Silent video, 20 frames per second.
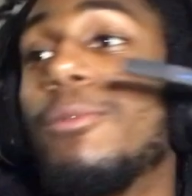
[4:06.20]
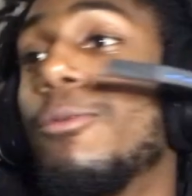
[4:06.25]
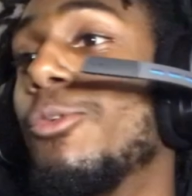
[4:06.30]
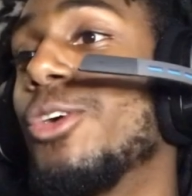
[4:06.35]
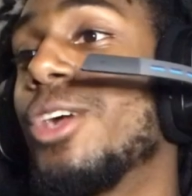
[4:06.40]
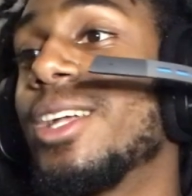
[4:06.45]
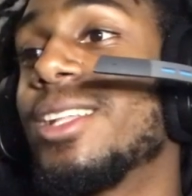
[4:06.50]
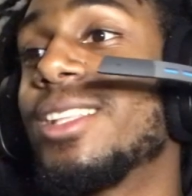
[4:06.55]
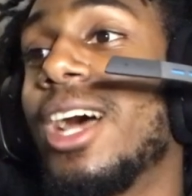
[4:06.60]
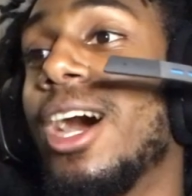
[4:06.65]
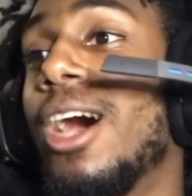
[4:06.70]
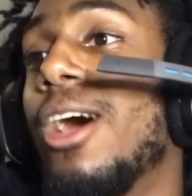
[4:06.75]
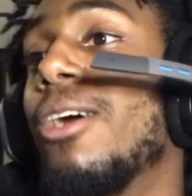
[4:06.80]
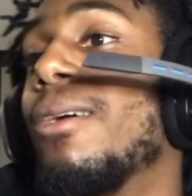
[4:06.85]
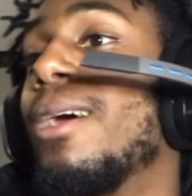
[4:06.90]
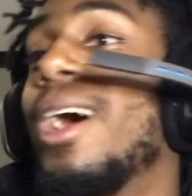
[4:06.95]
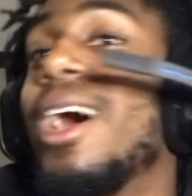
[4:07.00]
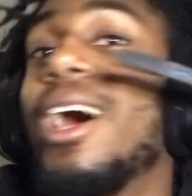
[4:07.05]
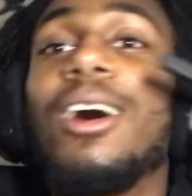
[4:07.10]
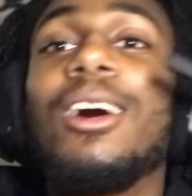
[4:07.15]
But we'll get I'll
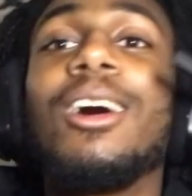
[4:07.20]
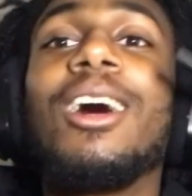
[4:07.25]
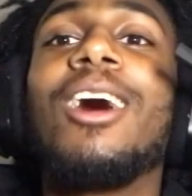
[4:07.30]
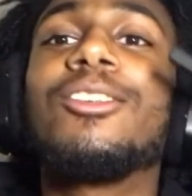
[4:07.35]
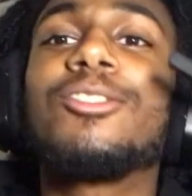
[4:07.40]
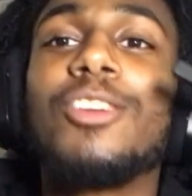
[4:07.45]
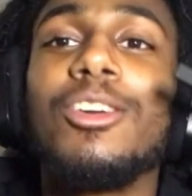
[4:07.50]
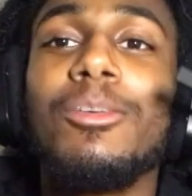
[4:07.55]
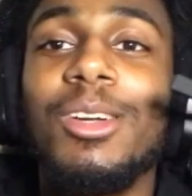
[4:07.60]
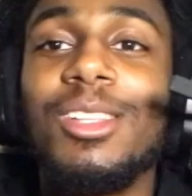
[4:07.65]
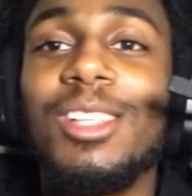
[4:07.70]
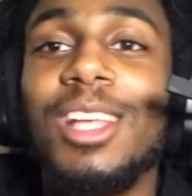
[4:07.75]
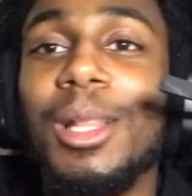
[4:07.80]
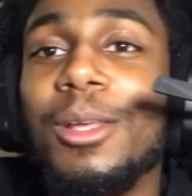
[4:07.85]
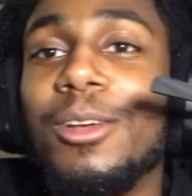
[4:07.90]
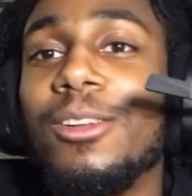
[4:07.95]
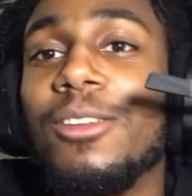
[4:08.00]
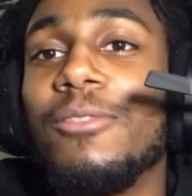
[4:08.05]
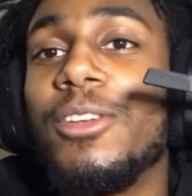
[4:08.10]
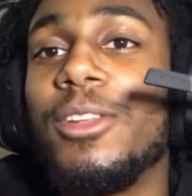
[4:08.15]
talk about that
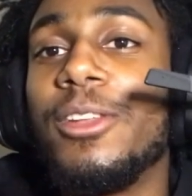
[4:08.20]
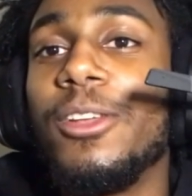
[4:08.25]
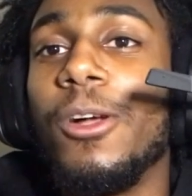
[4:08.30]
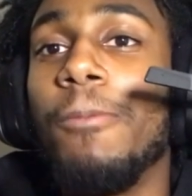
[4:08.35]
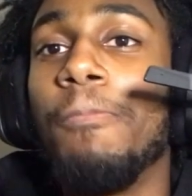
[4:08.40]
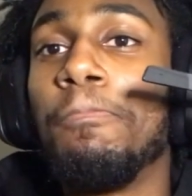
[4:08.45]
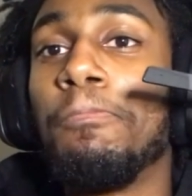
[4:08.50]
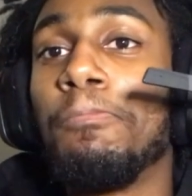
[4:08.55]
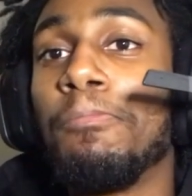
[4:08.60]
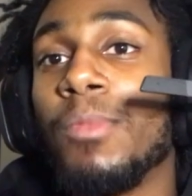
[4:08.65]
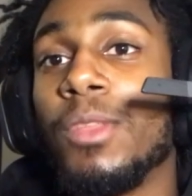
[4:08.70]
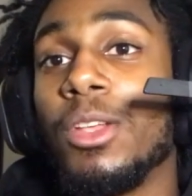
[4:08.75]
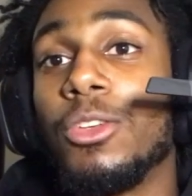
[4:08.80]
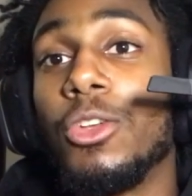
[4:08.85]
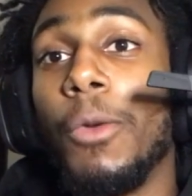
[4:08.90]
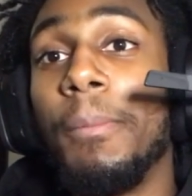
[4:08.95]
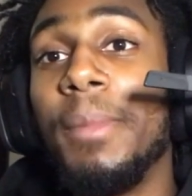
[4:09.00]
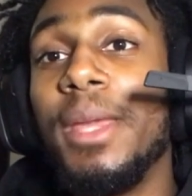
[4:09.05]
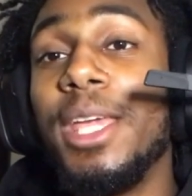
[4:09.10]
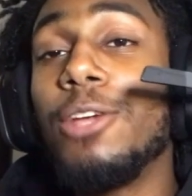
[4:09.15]
later in the video.
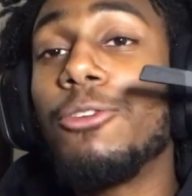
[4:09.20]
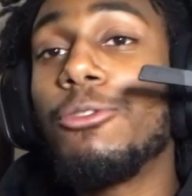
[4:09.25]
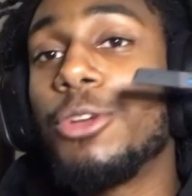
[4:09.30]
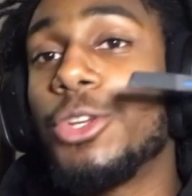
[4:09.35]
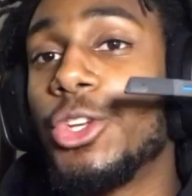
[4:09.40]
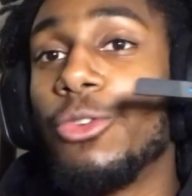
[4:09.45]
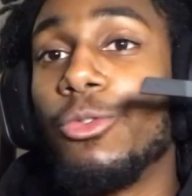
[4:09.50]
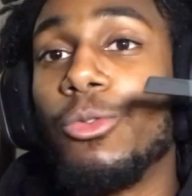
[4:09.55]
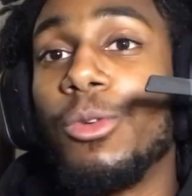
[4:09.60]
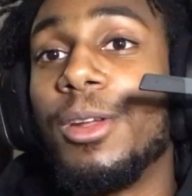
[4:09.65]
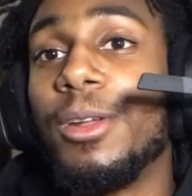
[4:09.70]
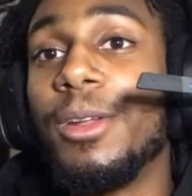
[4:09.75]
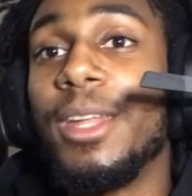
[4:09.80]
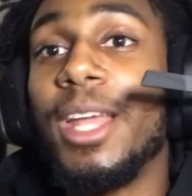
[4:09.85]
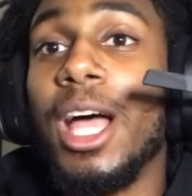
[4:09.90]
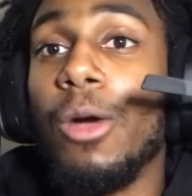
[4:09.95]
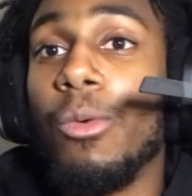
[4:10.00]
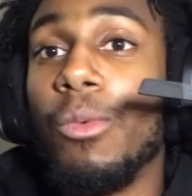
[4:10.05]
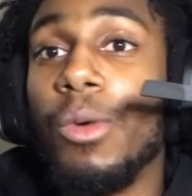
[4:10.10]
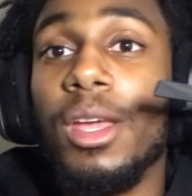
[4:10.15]
So me and Christian ran
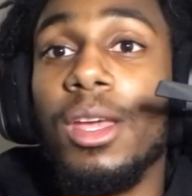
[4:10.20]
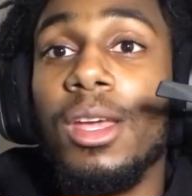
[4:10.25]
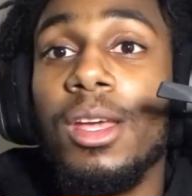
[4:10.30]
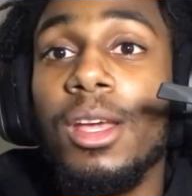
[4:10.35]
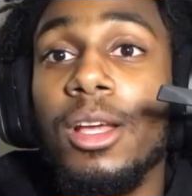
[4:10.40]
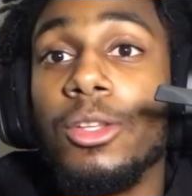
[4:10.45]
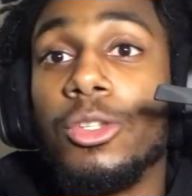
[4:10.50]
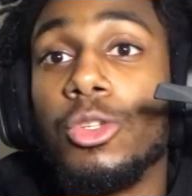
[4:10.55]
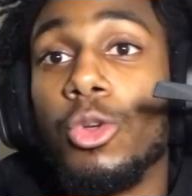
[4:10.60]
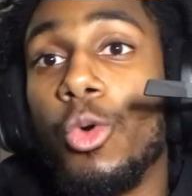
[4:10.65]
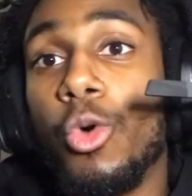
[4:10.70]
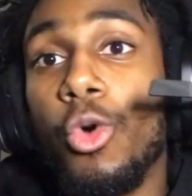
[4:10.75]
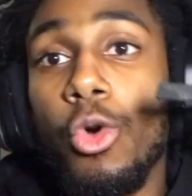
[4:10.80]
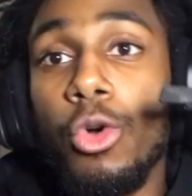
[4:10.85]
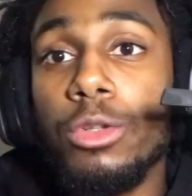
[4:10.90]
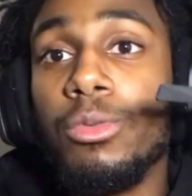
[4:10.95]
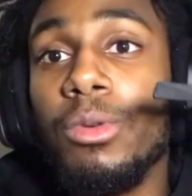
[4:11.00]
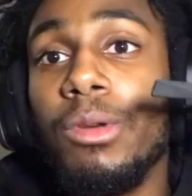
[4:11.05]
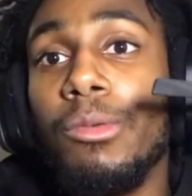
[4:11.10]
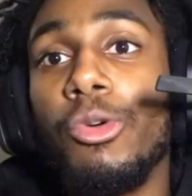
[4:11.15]
that way. So of
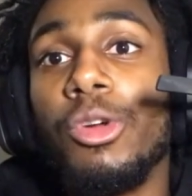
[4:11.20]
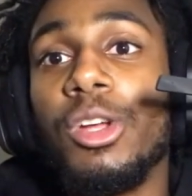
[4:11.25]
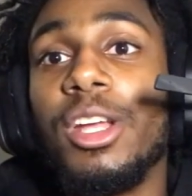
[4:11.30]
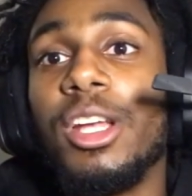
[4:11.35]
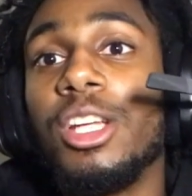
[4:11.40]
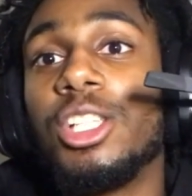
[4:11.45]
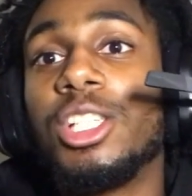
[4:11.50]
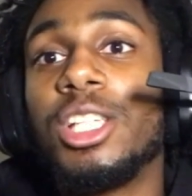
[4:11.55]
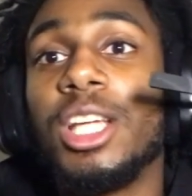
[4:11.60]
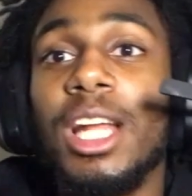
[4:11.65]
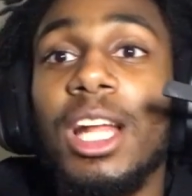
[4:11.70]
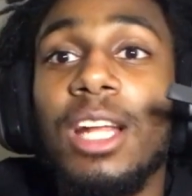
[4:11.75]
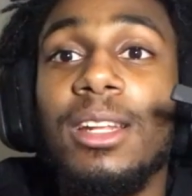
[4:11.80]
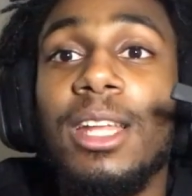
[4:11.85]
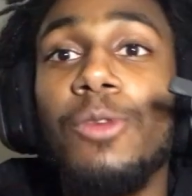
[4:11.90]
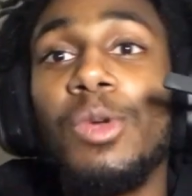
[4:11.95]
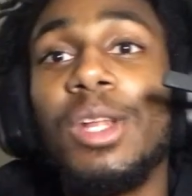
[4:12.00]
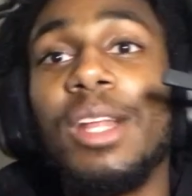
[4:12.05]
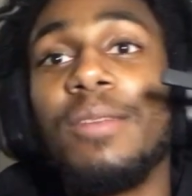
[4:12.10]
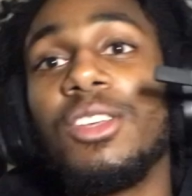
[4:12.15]
course we weren't getting shot at.
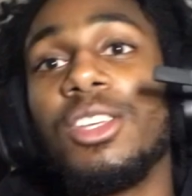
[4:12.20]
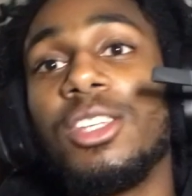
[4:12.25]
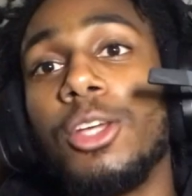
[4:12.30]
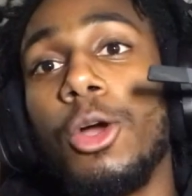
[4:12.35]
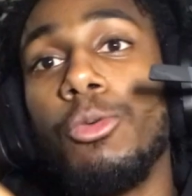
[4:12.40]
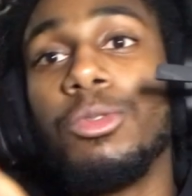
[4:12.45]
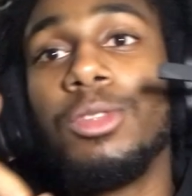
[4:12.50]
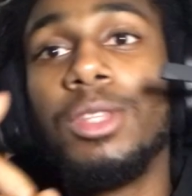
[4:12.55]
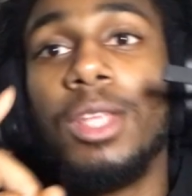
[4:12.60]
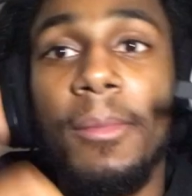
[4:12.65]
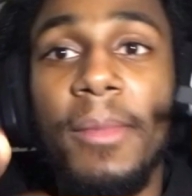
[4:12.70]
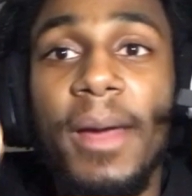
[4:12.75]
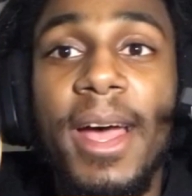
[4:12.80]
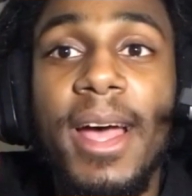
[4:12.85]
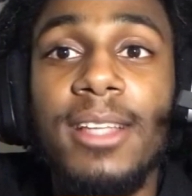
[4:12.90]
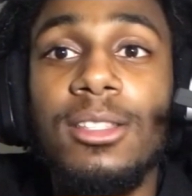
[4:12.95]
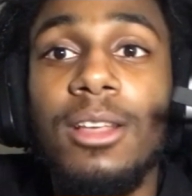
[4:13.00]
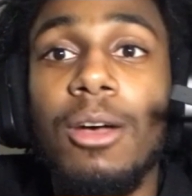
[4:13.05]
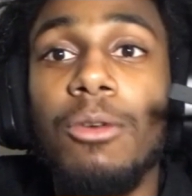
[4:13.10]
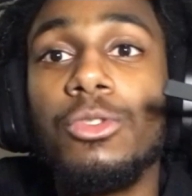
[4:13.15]
They went after yo
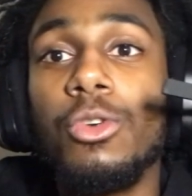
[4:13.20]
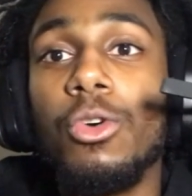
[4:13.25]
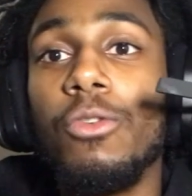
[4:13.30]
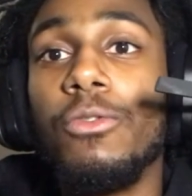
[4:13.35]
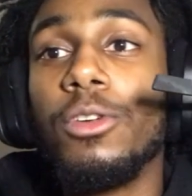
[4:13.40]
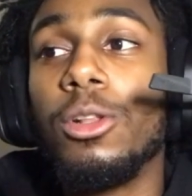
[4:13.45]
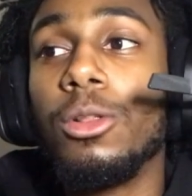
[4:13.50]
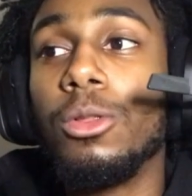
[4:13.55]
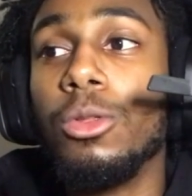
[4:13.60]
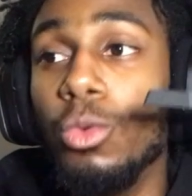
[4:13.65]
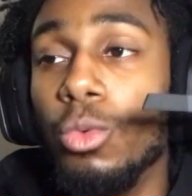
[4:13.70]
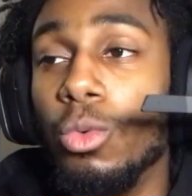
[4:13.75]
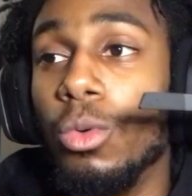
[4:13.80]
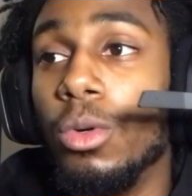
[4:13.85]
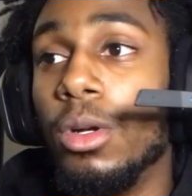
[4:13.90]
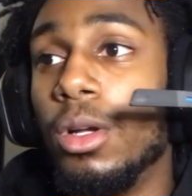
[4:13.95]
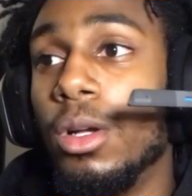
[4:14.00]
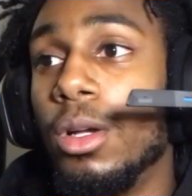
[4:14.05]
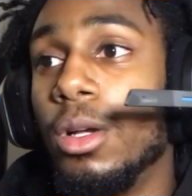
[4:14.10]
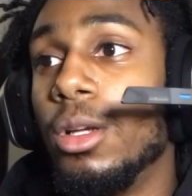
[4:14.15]
dumbass that was going for the loot.
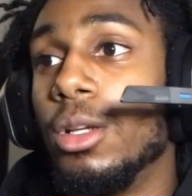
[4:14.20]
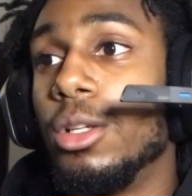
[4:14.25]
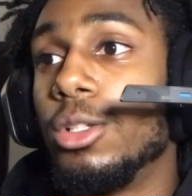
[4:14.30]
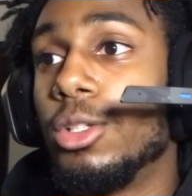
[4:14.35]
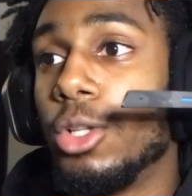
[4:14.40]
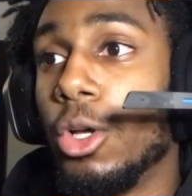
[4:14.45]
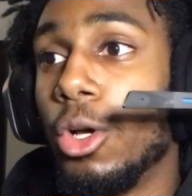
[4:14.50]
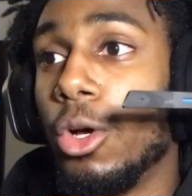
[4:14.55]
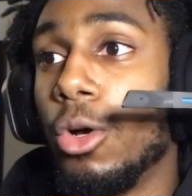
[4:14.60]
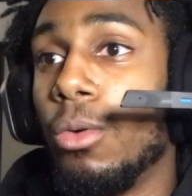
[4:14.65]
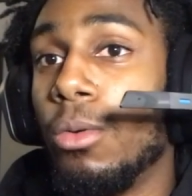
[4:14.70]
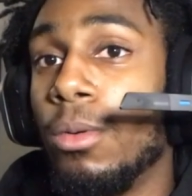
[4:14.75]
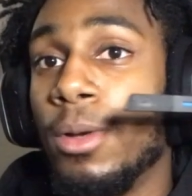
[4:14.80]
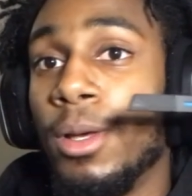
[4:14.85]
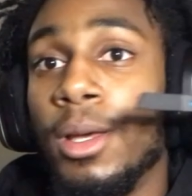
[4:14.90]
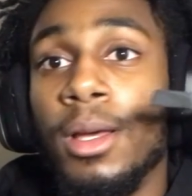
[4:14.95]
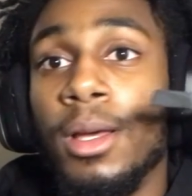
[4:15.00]
So